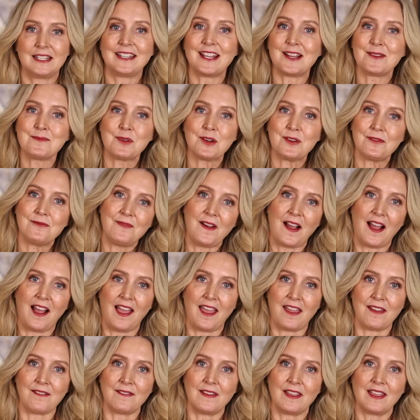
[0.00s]
Number
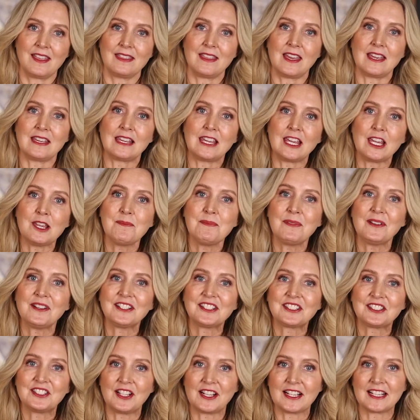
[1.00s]
5, they keep their
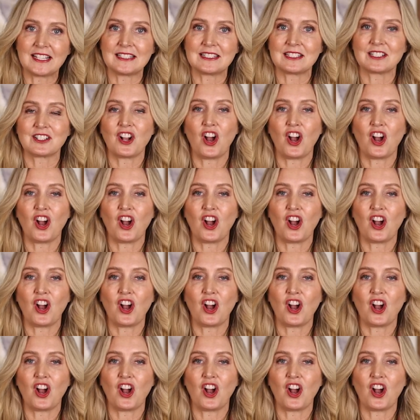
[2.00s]
clients